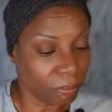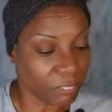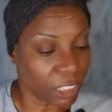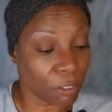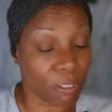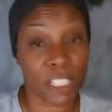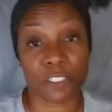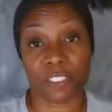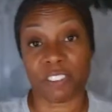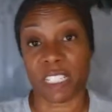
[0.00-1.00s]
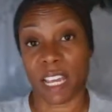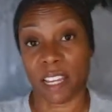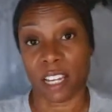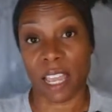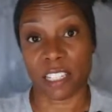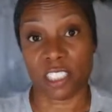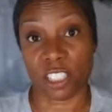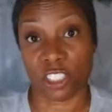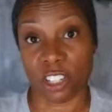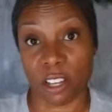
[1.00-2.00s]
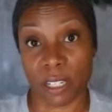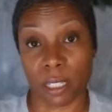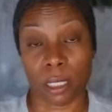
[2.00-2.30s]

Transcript: arrange for the recon. I kind of touched on it.